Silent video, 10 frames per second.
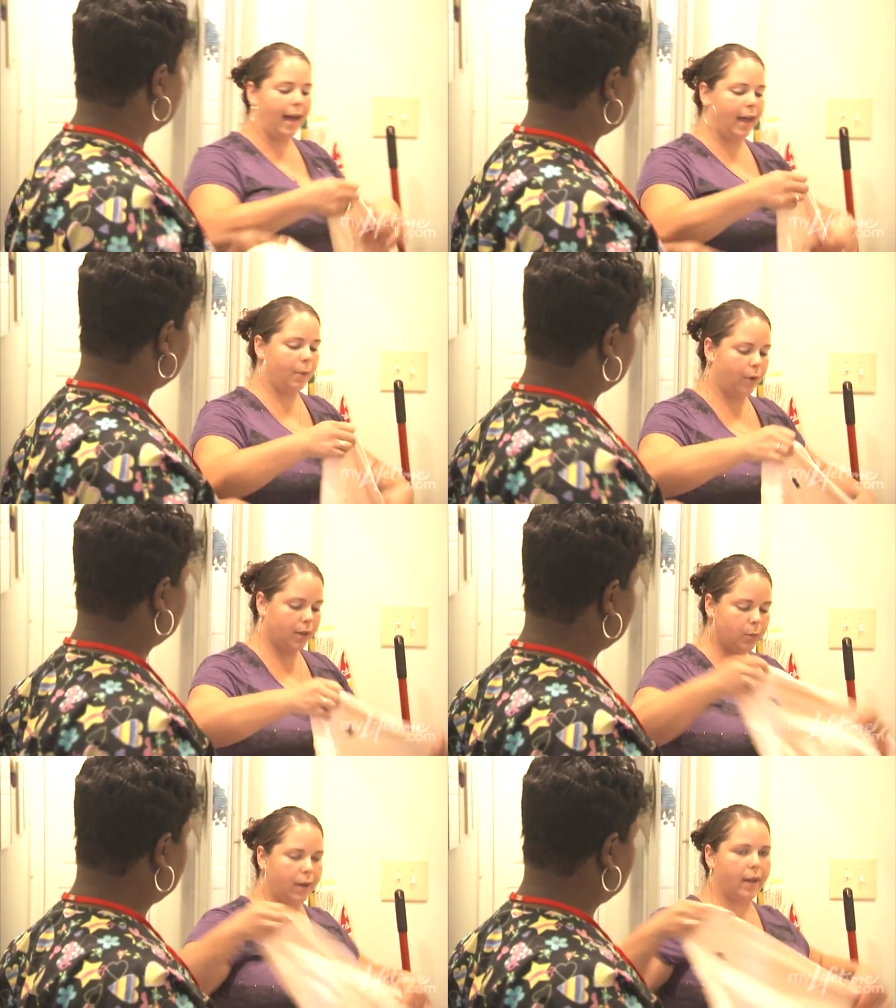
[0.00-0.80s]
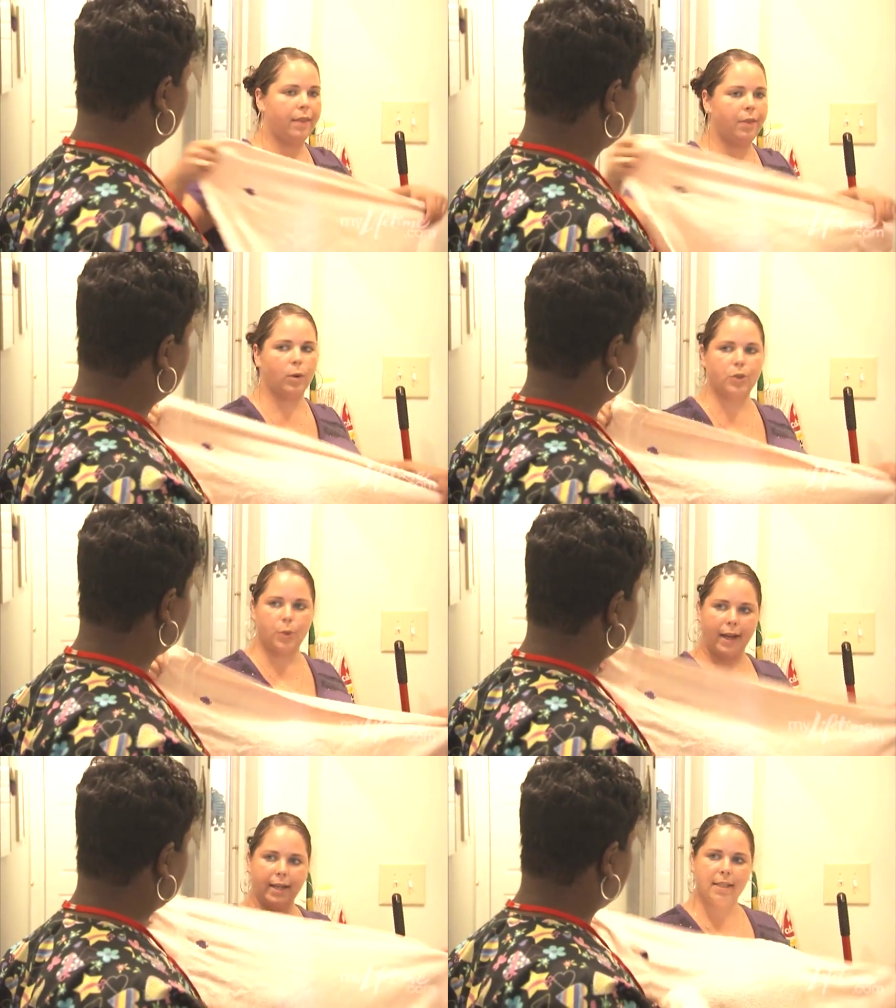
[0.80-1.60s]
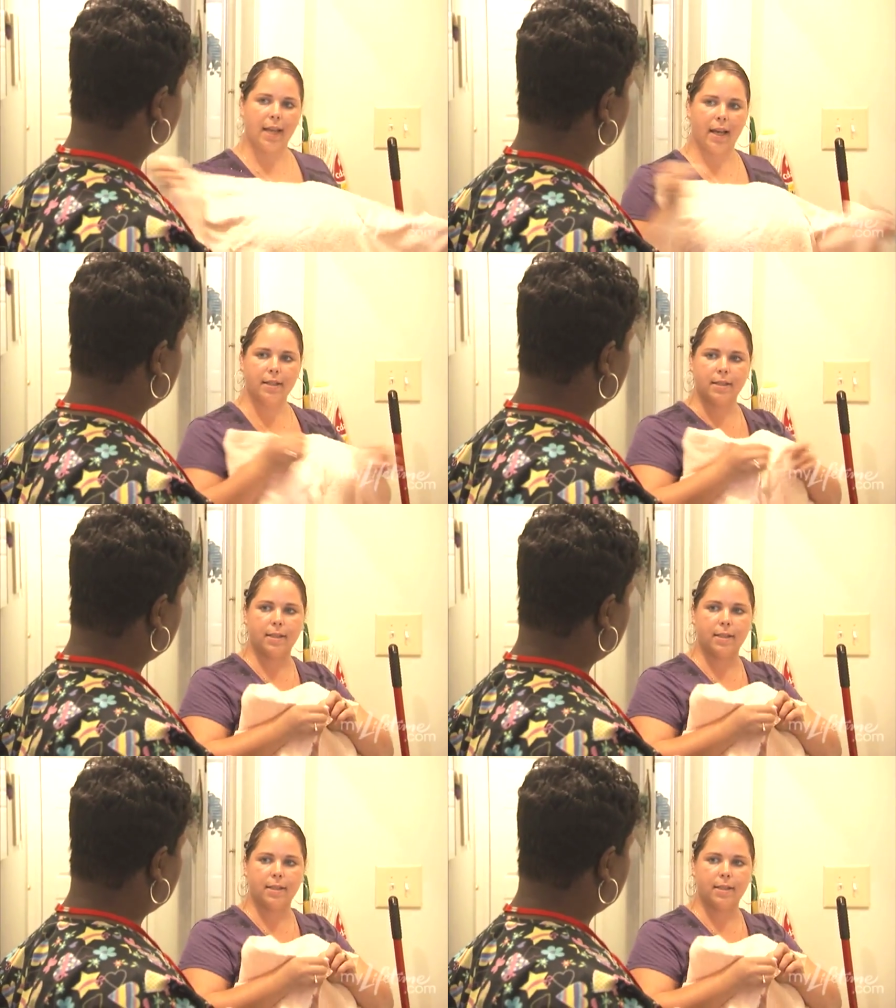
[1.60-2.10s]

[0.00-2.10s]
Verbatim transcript: I worked with North Shore INTS